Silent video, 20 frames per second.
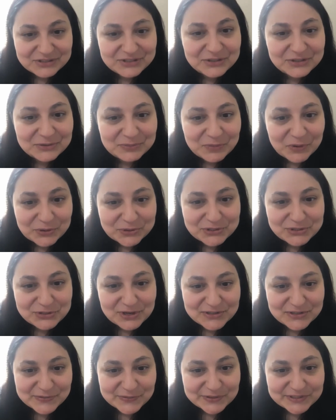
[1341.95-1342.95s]
two most
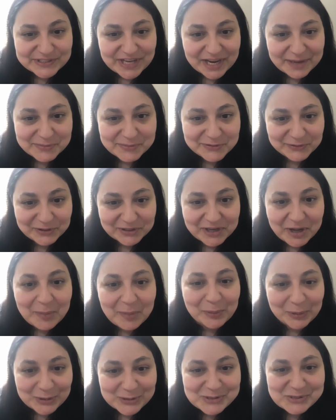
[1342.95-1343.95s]
stressful times for a
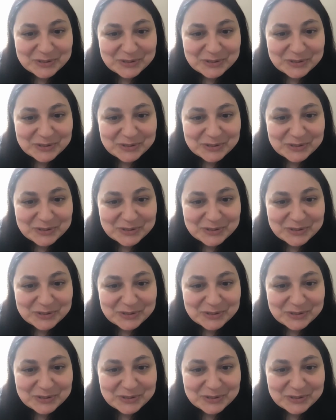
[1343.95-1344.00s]
couple.